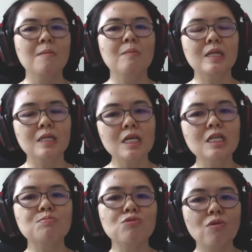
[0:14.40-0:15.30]
But
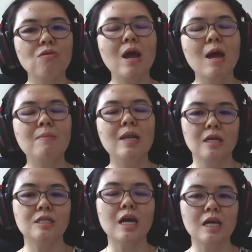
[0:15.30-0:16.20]
this program
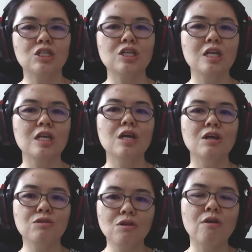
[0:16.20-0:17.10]
is actually
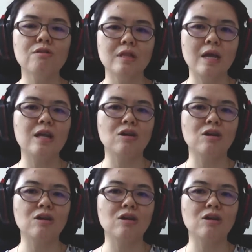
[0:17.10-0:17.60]
not that